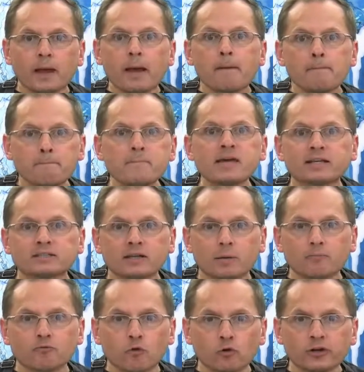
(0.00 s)
mix
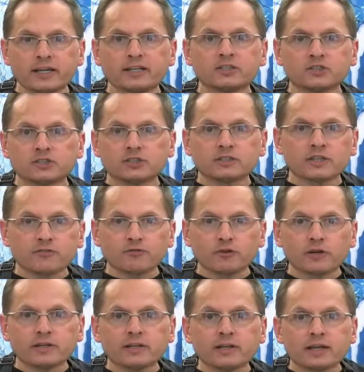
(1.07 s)
up for each
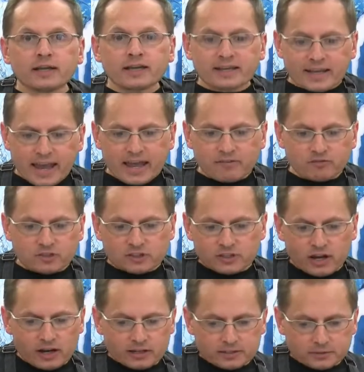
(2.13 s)
different canvas
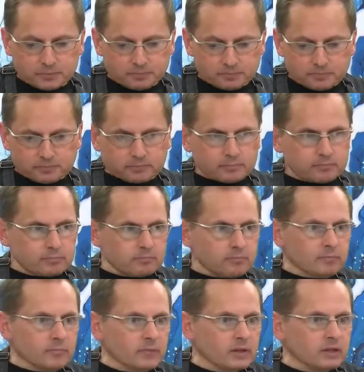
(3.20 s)
size.
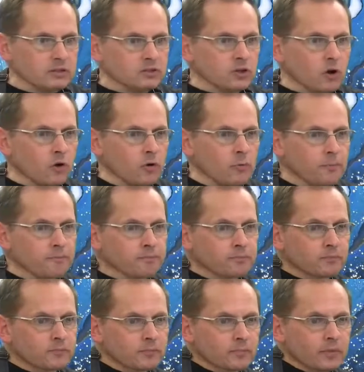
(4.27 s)
So
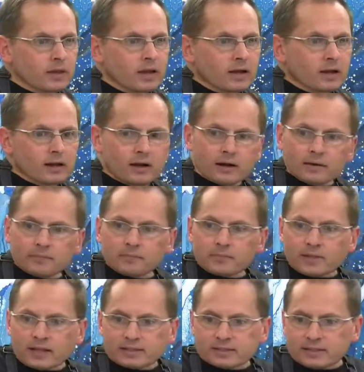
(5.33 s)

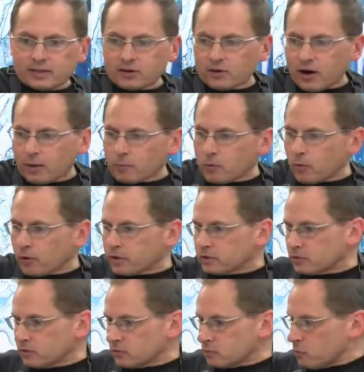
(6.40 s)
let's see here. I'm going
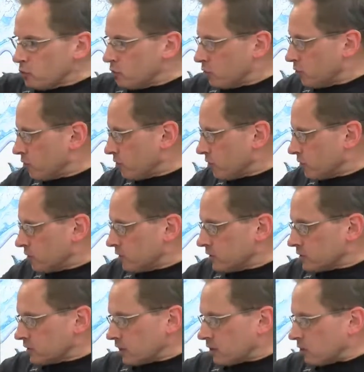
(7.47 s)
to move
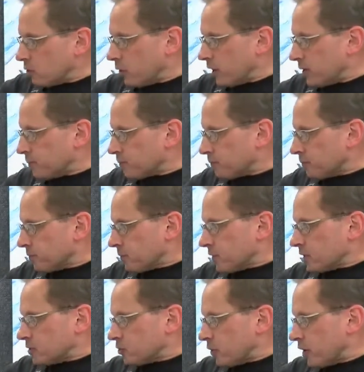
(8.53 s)
this out of the way.
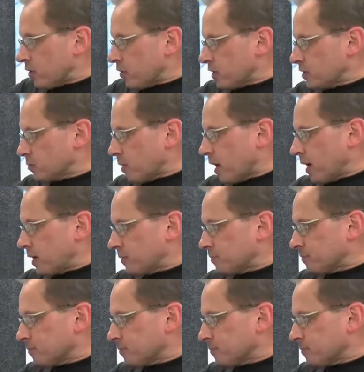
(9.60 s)
So here is my